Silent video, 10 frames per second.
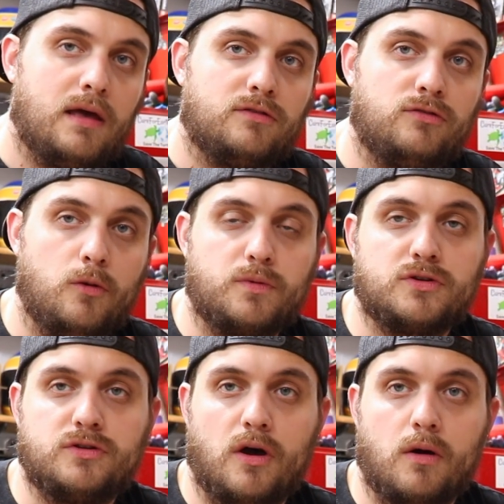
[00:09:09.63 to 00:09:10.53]
Super
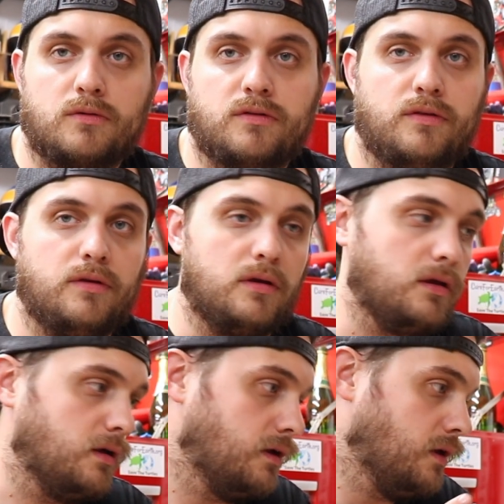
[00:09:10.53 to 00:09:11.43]
stoked.
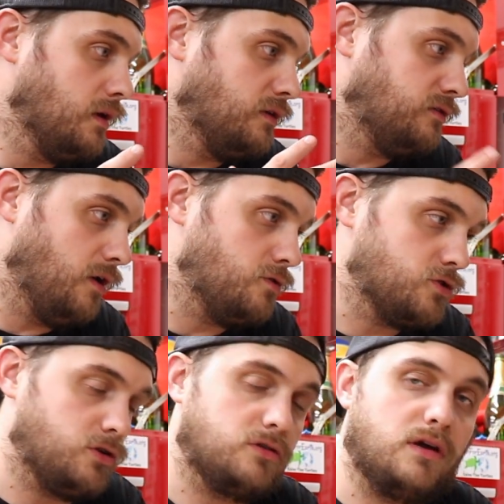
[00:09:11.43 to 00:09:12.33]
The
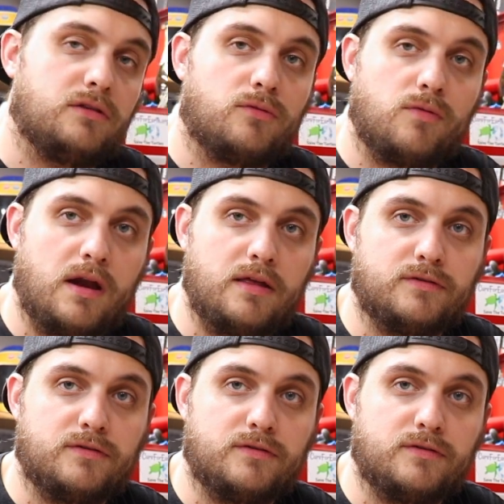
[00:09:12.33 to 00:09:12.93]
cylinders look like they're ready.